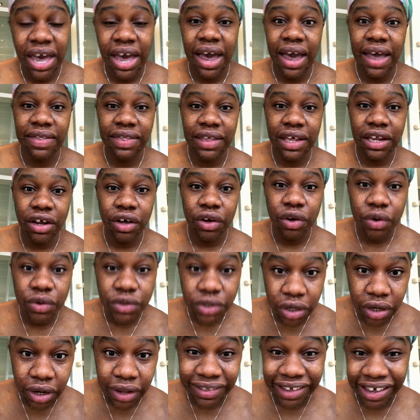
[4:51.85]
And then I
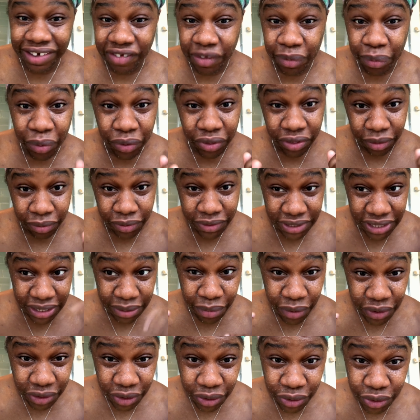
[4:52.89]
also learned that if I put the sea
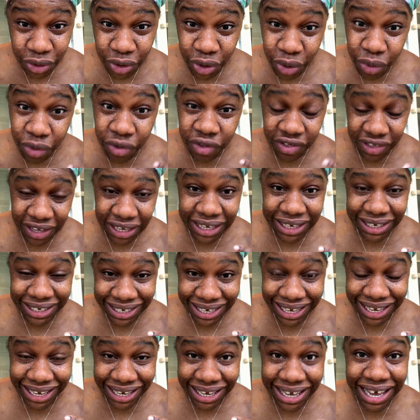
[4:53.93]
moss on too
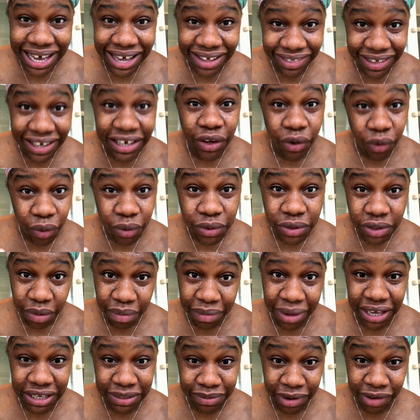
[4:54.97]
thickly, then it also
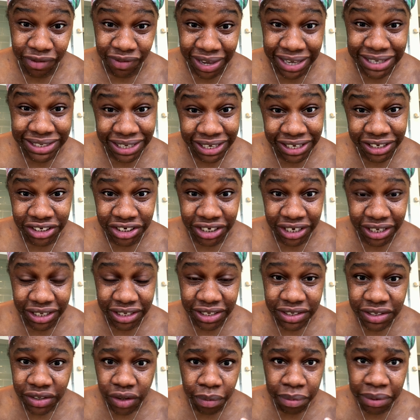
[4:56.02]
makes my face itchy. There's
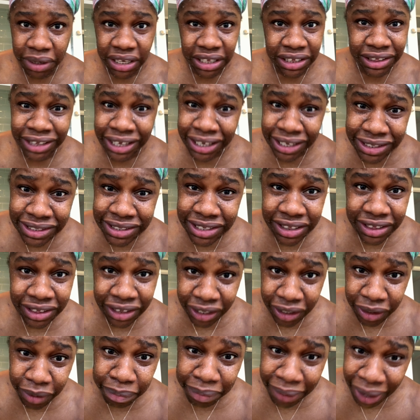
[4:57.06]
so many things to
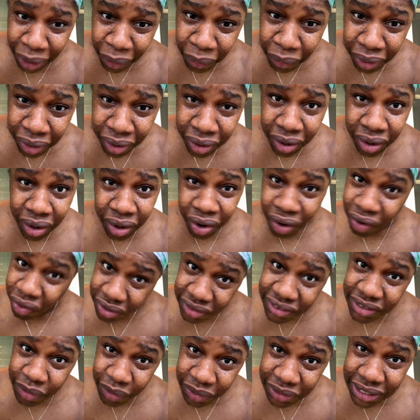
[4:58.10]
think about.
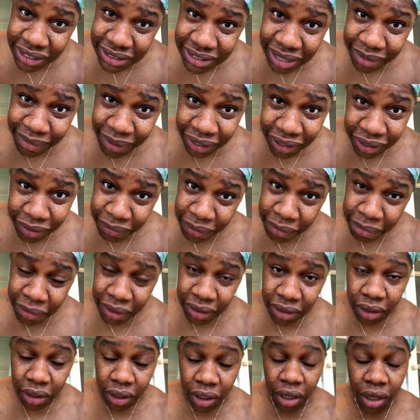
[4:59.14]
Honestly, what did I say about
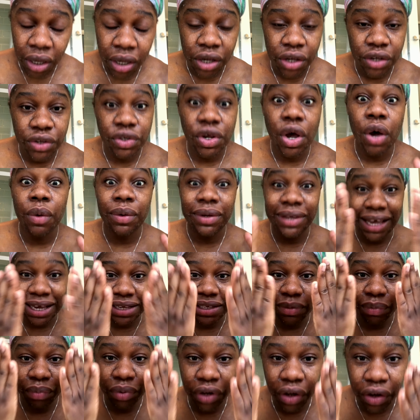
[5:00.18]
commitment? So yes,
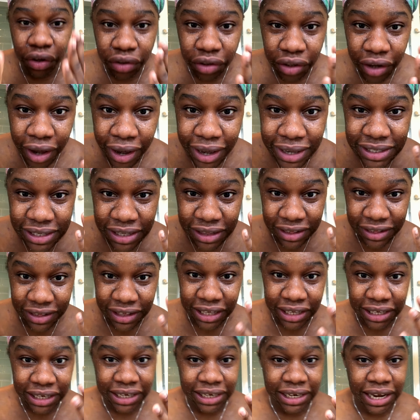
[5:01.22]
put it on nice and
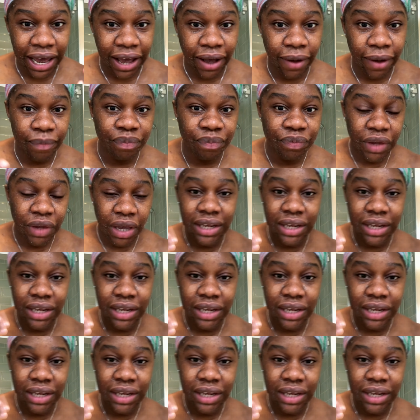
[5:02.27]
thinly now.